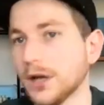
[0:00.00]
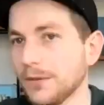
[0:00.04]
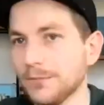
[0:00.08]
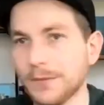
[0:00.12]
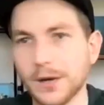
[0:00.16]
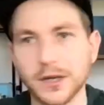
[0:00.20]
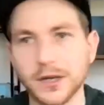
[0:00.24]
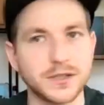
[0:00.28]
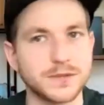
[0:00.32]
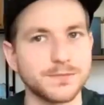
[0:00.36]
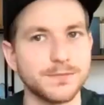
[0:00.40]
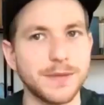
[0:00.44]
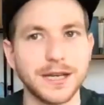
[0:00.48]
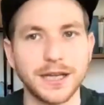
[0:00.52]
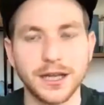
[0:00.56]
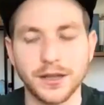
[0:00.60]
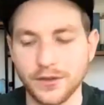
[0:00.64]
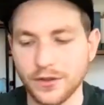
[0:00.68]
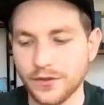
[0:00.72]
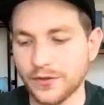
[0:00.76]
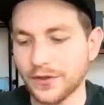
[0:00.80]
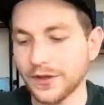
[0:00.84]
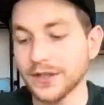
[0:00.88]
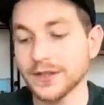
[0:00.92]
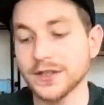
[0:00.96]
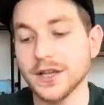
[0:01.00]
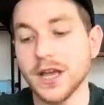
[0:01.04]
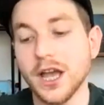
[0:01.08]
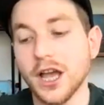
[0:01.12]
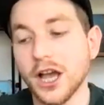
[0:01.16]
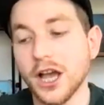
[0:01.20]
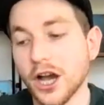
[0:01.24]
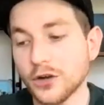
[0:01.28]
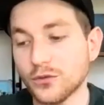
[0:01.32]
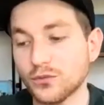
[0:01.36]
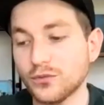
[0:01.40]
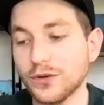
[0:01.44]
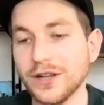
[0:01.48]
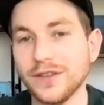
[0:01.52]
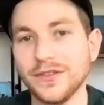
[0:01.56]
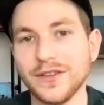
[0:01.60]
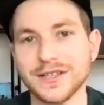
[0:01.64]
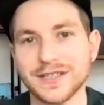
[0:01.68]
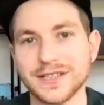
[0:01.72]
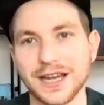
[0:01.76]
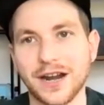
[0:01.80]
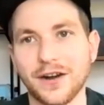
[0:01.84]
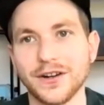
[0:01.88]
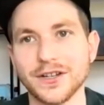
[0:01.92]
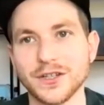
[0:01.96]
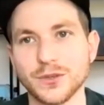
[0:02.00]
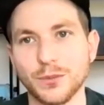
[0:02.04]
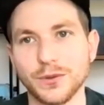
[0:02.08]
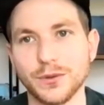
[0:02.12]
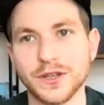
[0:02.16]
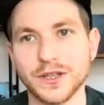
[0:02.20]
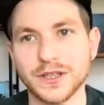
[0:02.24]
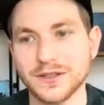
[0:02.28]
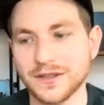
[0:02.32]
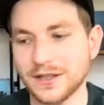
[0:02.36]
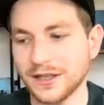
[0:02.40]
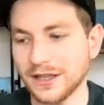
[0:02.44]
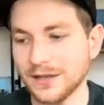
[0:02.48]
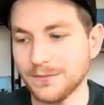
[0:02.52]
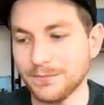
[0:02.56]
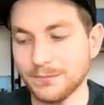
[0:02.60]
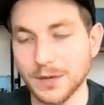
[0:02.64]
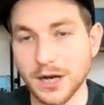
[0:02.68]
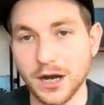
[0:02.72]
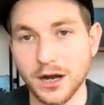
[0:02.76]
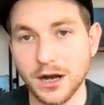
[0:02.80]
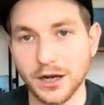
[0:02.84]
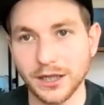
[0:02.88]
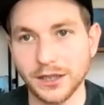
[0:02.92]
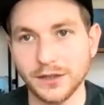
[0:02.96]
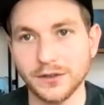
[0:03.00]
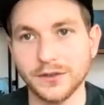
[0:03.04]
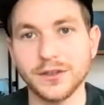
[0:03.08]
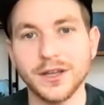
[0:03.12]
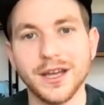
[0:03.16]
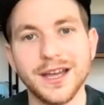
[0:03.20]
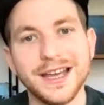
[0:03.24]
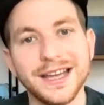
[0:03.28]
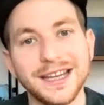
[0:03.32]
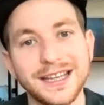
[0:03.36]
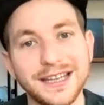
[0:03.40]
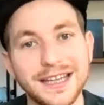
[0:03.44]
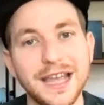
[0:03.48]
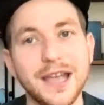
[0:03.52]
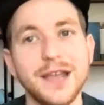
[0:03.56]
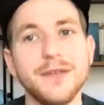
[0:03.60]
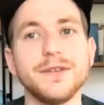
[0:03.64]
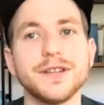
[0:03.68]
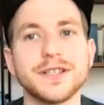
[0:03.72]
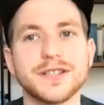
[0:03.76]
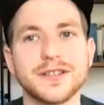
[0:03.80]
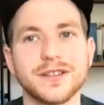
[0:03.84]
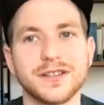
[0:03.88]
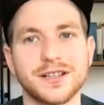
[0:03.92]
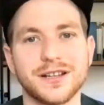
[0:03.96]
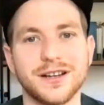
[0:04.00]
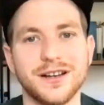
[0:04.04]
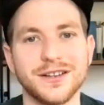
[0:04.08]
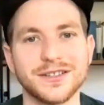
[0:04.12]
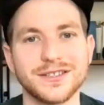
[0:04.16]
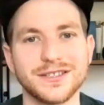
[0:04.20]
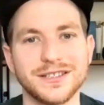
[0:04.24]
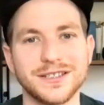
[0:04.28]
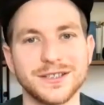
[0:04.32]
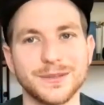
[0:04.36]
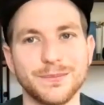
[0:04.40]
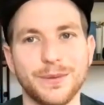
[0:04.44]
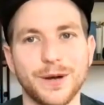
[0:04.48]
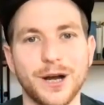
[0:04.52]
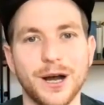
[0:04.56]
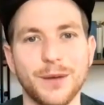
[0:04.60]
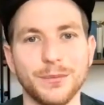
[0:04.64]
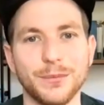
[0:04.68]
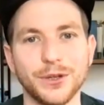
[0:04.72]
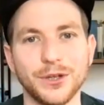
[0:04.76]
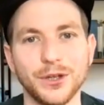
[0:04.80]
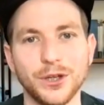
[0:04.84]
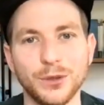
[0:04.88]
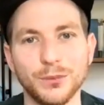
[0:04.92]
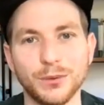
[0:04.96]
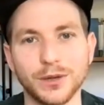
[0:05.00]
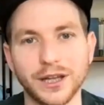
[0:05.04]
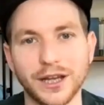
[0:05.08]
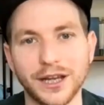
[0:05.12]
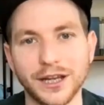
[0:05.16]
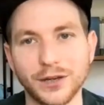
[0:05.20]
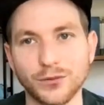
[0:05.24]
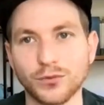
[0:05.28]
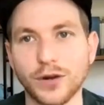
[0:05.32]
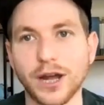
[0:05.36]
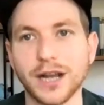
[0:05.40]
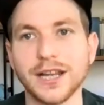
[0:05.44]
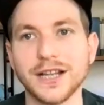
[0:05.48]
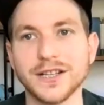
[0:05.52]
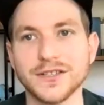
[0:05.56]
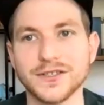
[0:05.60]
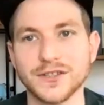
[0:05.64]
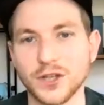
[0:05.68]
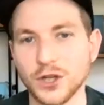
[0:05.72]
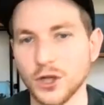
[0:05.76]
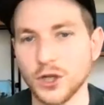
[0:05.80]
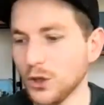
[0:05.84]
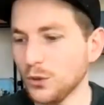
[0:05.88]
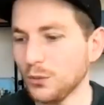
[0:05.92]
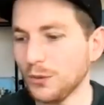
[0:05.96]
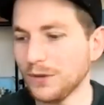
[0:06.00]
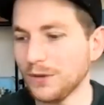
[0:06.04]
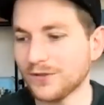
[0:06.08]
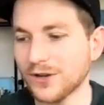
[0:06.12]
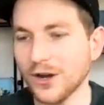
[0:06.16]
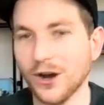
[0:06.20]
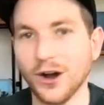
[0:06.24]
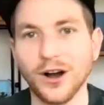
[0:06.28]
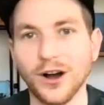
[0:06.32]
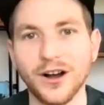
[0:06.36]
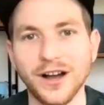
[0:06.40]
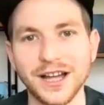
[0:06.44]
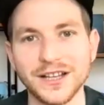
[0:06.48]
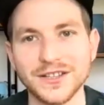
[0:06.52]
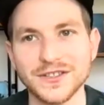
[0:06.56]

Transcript: amongst many other things, had written this character with this thing in mind, gave it to the casting department, who were like, right, let's see who we've got.